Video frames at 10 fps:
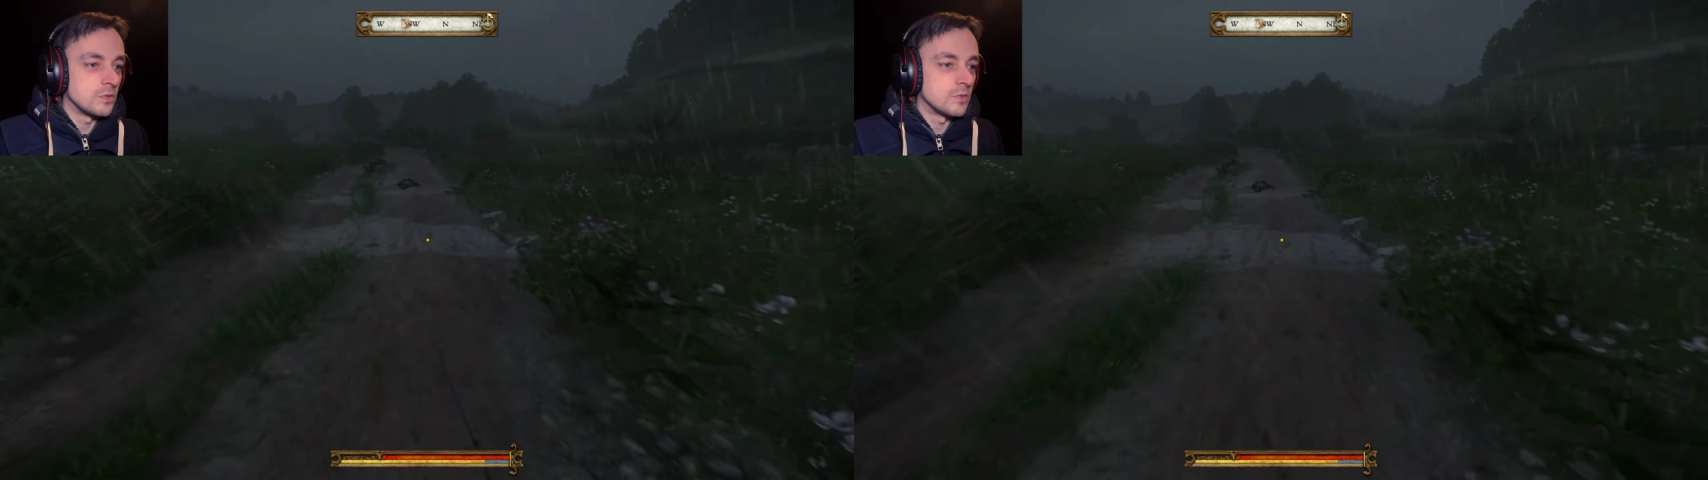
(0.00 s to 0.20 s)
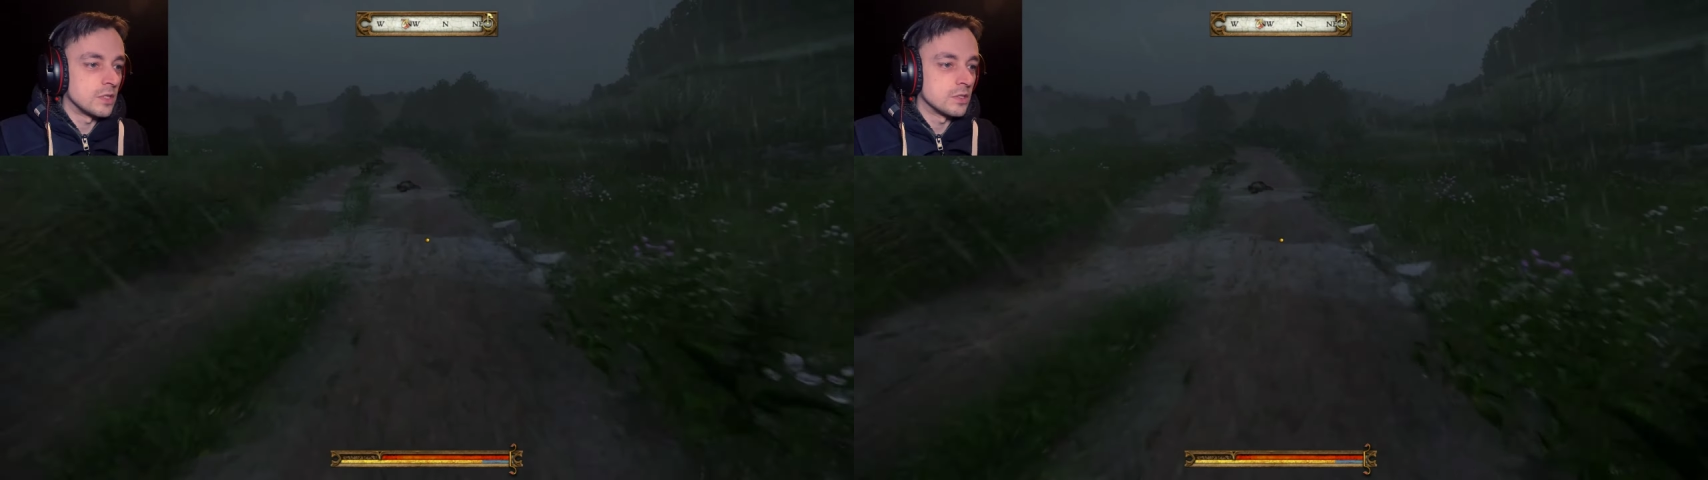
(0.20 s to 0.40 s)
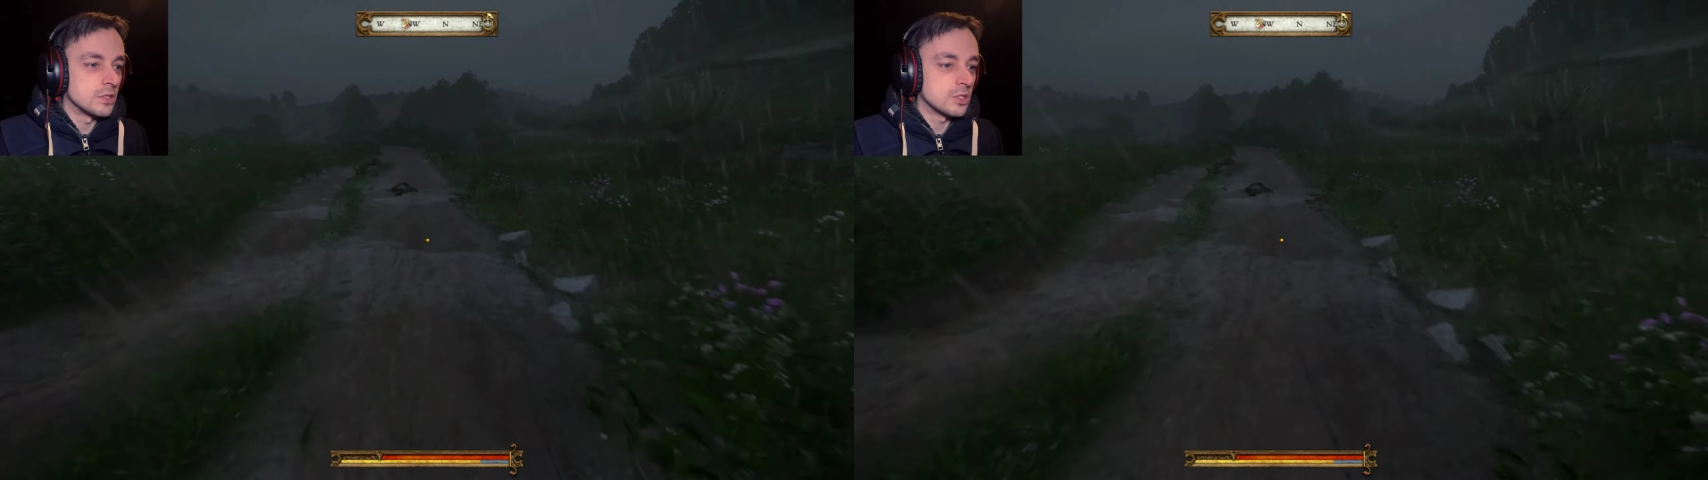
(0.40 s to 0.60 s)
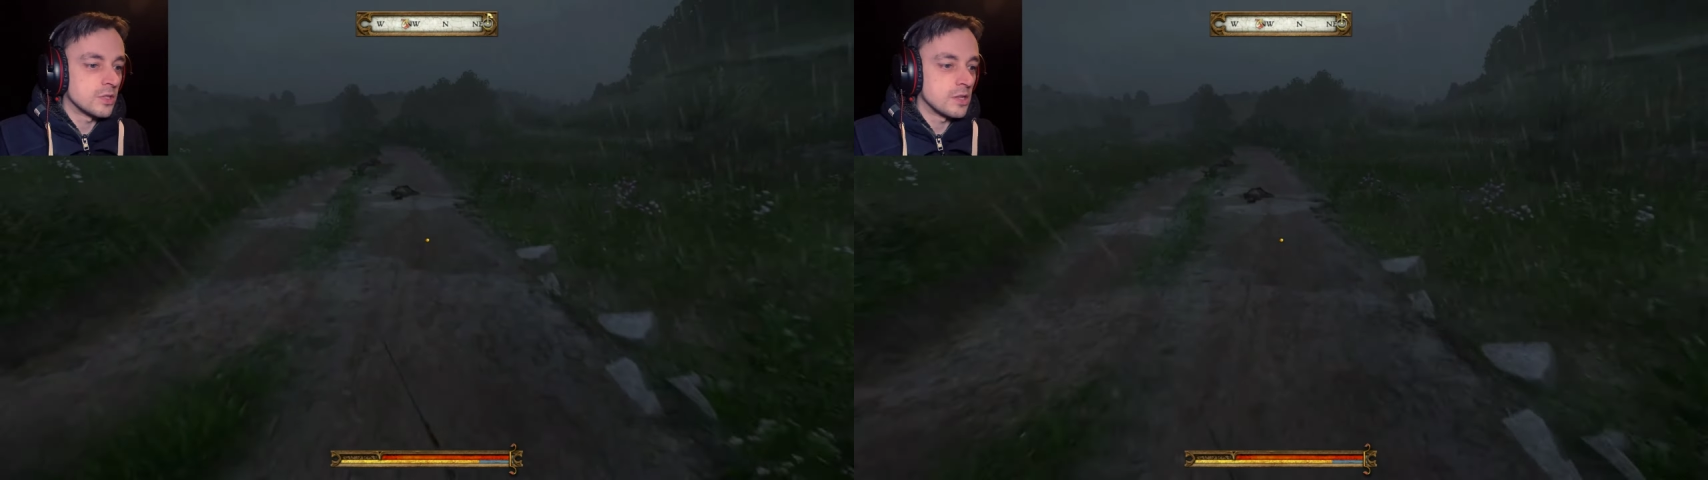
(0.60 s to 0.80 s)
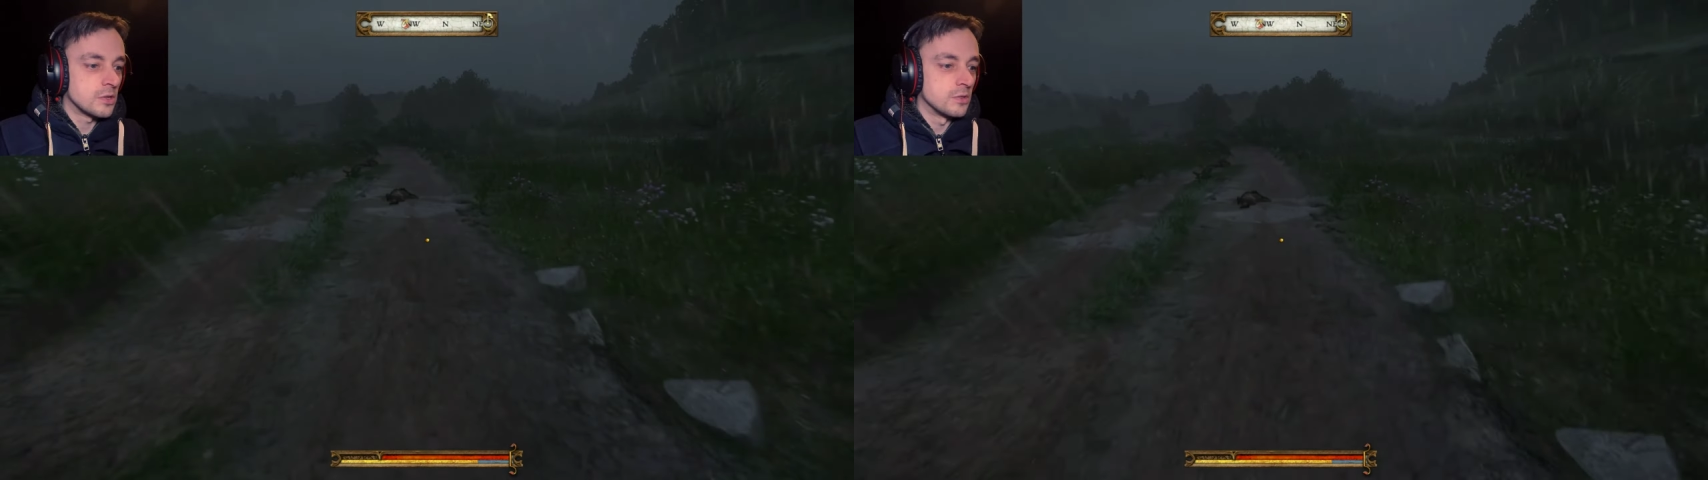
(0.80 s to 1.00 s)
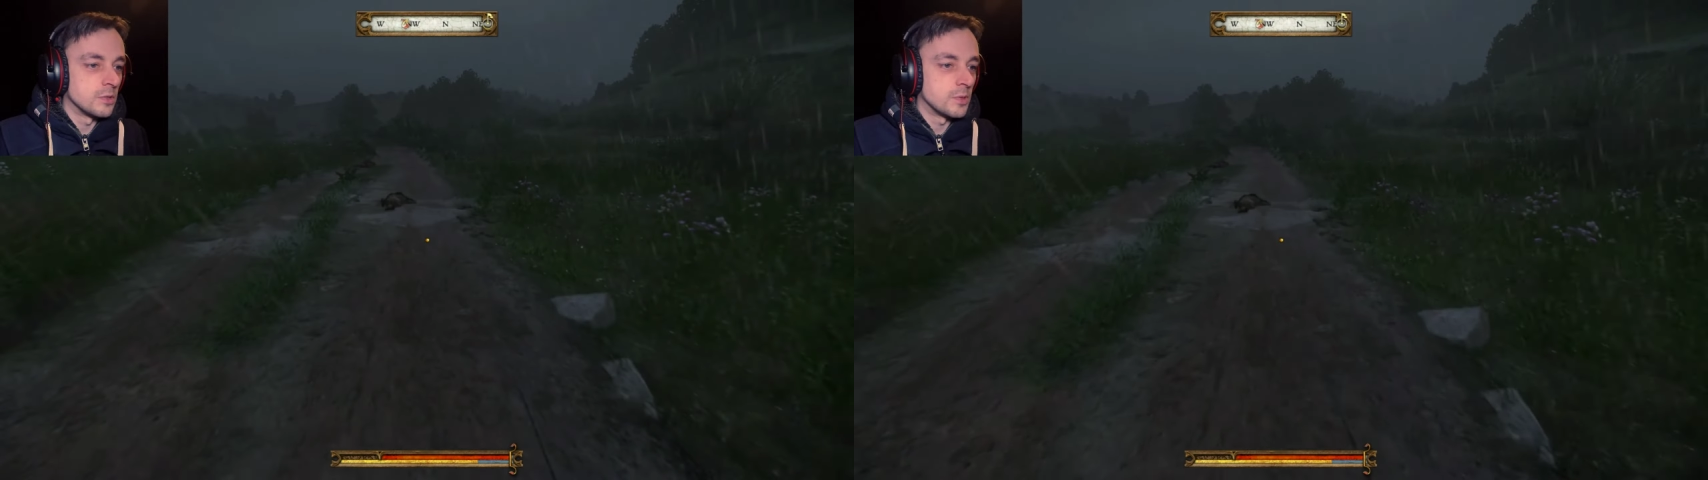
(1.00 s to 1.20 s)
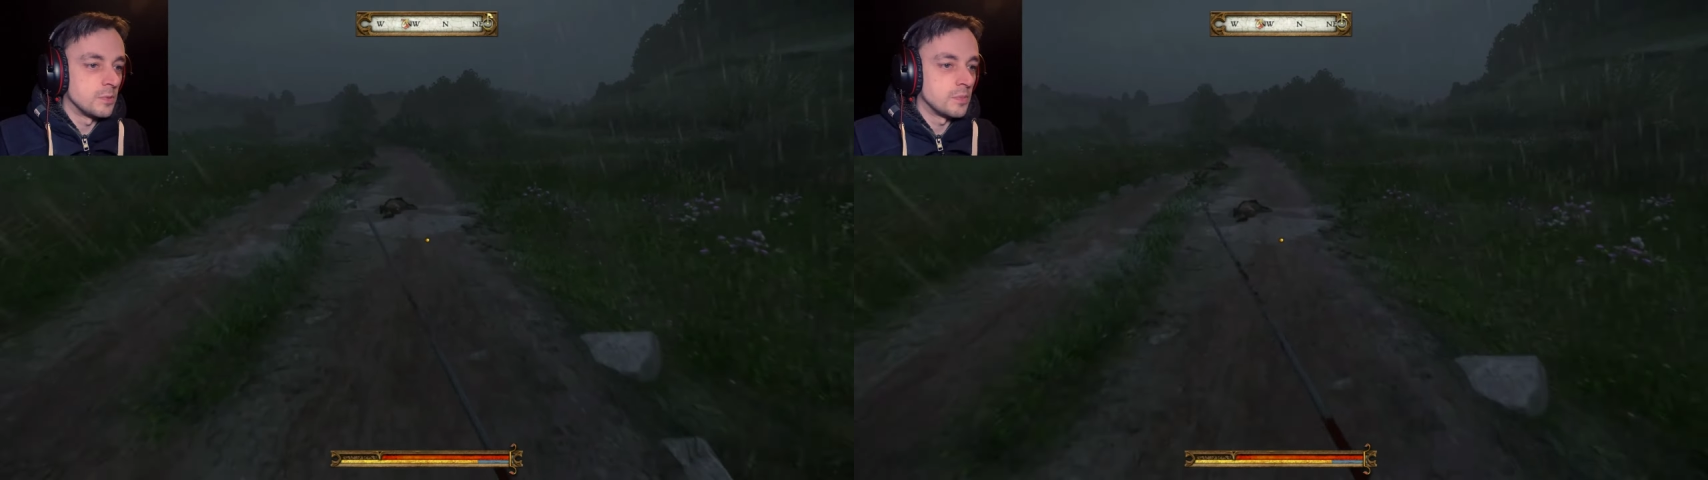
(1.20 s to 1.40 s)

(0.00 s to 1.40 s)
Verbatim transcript: run straight through the poop.